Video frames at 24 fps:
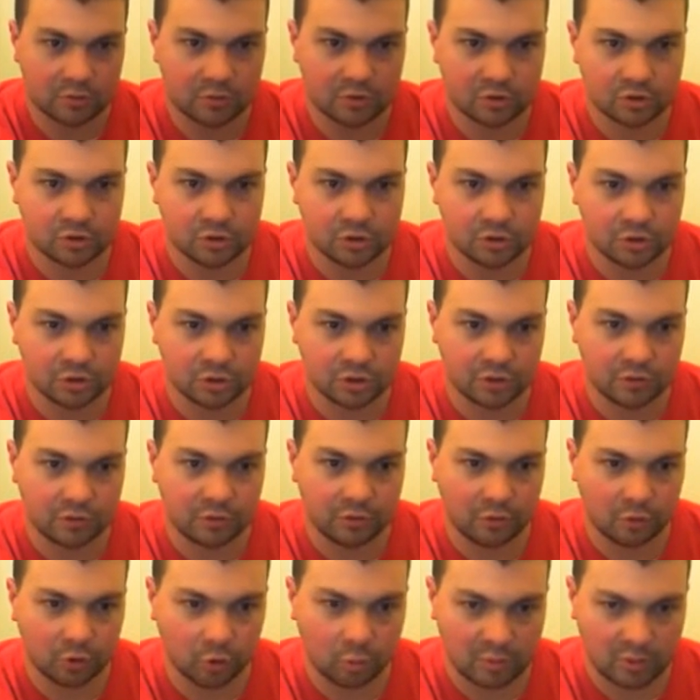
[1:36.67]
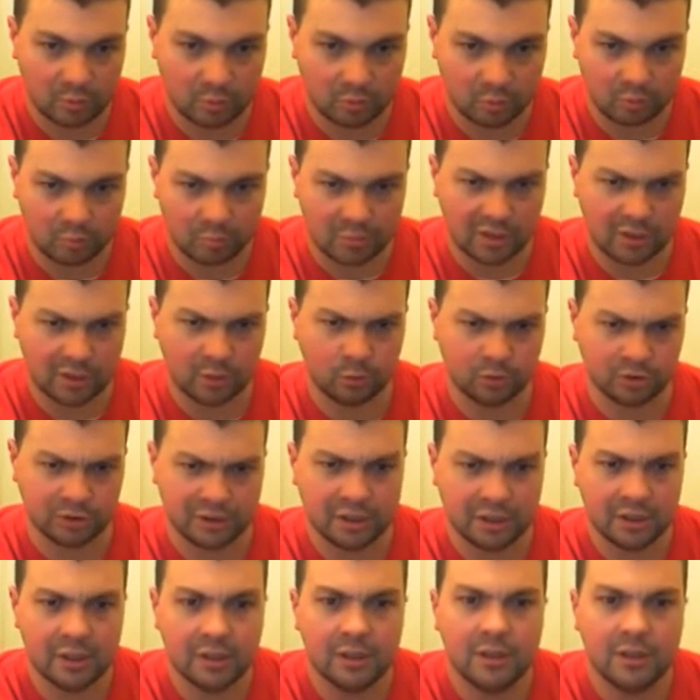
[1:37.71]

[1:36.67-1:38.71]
It's good just to follow people and be nosy.